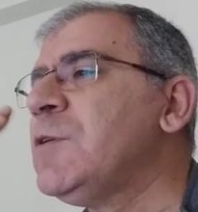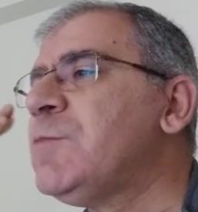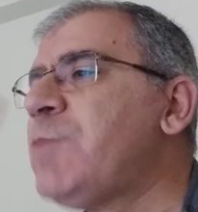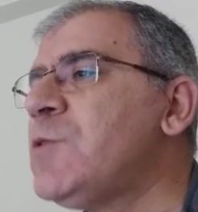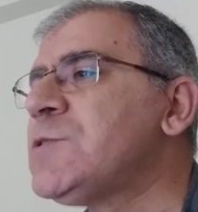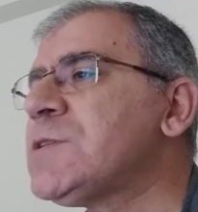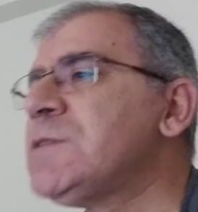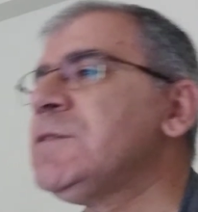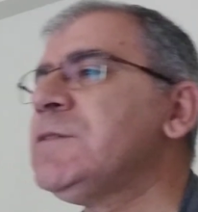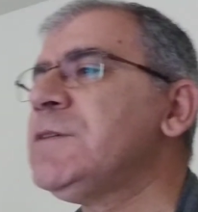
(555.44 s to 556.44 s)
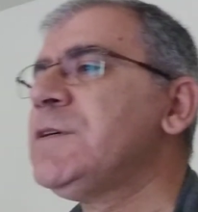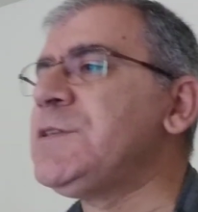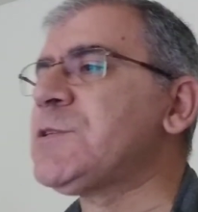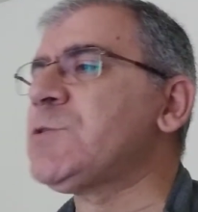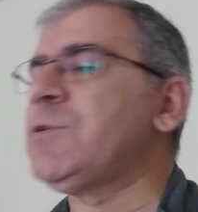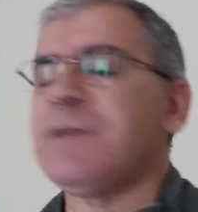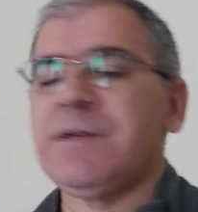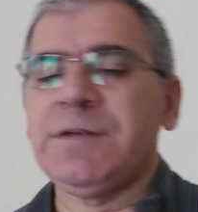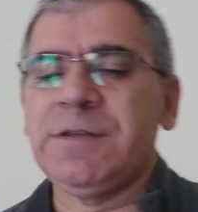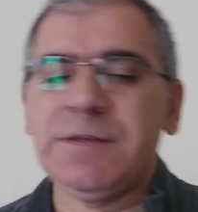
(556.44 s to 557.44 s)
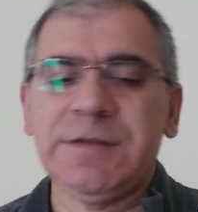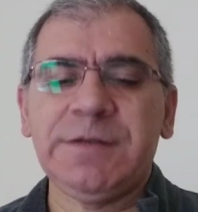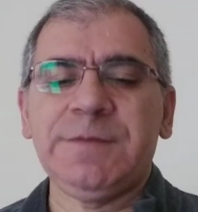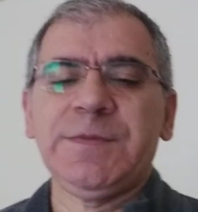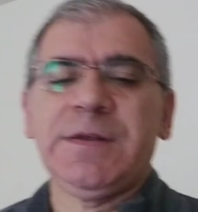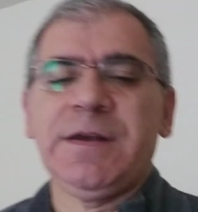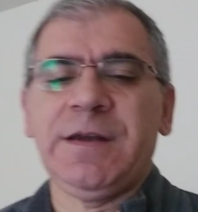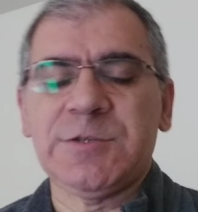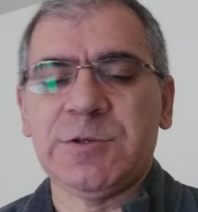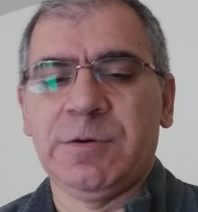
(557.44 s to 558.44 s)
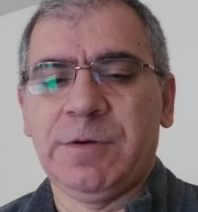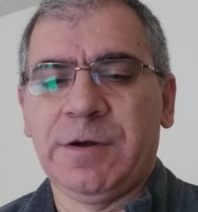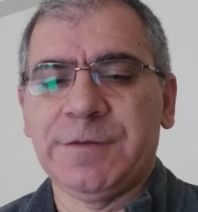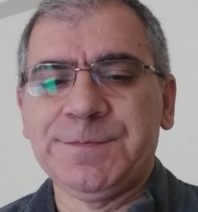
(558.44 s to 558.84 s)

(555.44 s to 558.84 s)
personal, historical, and so on.